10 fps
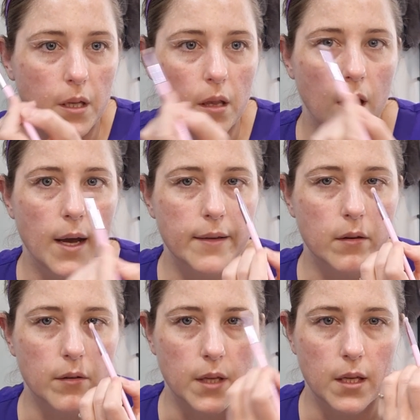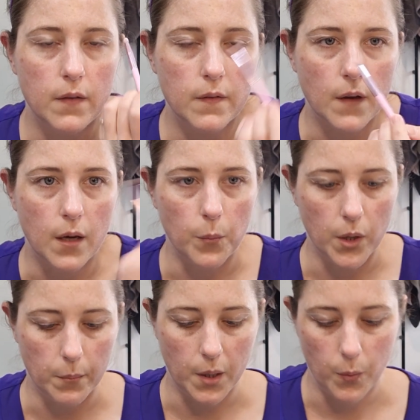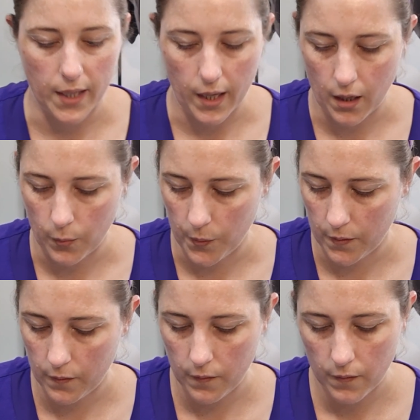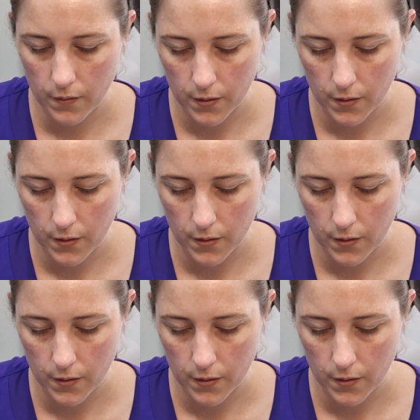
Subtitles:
lighter on the inside and work my way outwards.